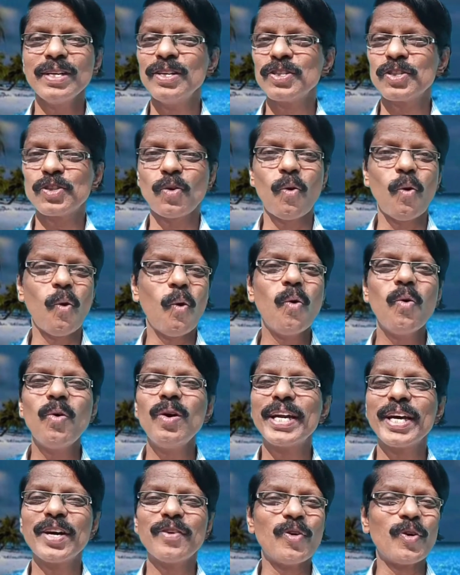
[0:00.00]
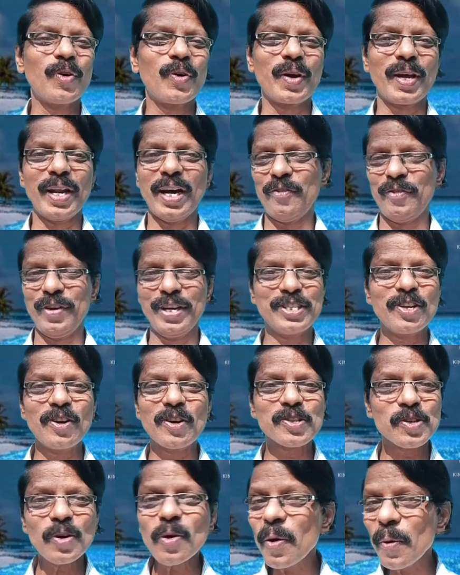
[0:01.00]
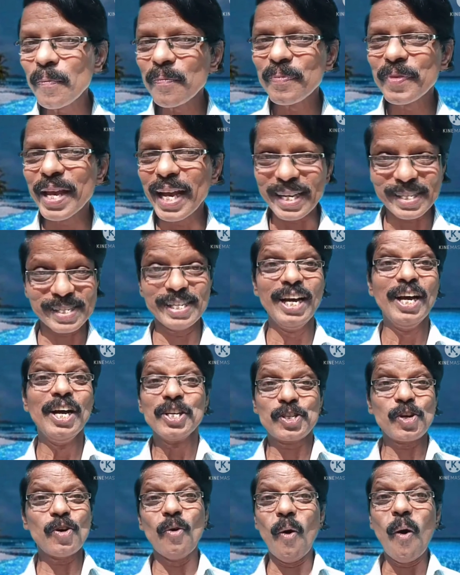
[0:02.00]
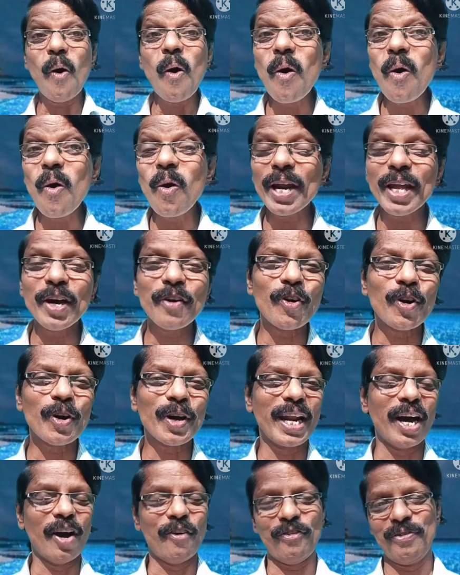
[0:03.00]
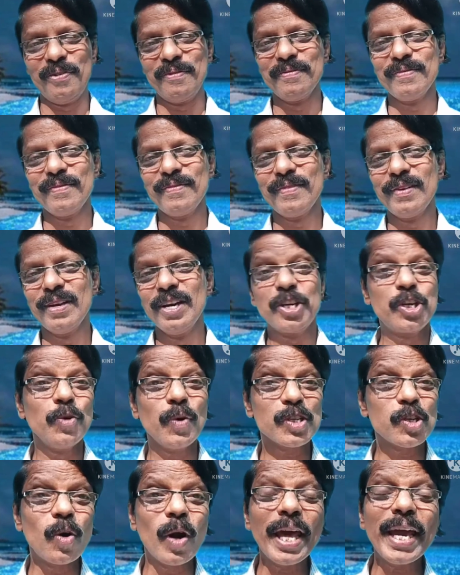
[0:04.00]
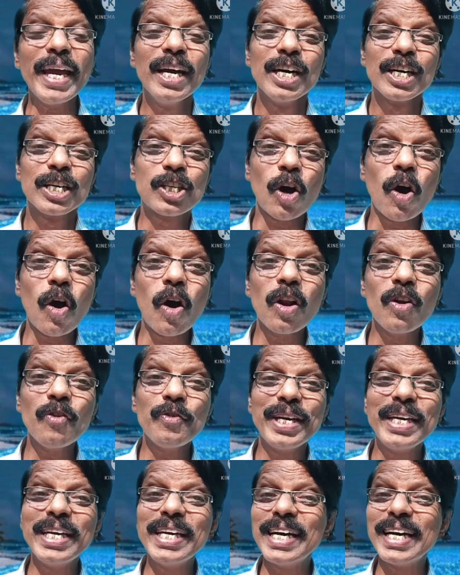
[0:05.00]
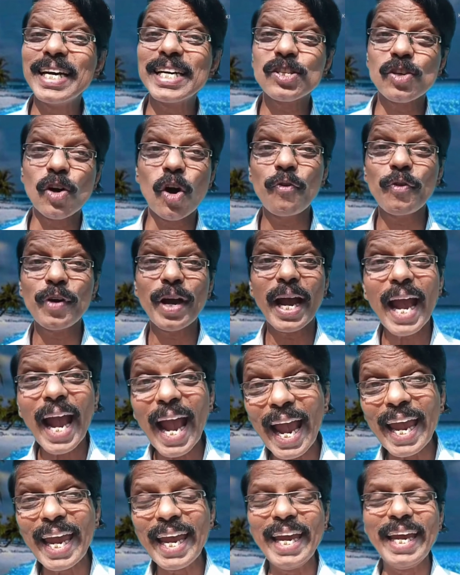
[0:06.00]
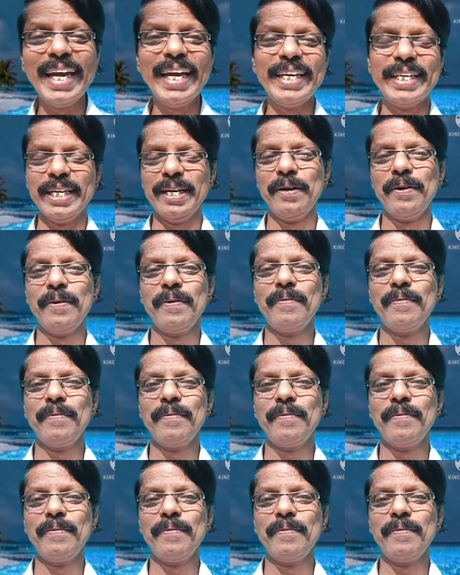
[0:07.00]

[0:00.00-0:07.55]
So old a photograph, is it not so? Yes, so old a photograph. She was only 12 years of age.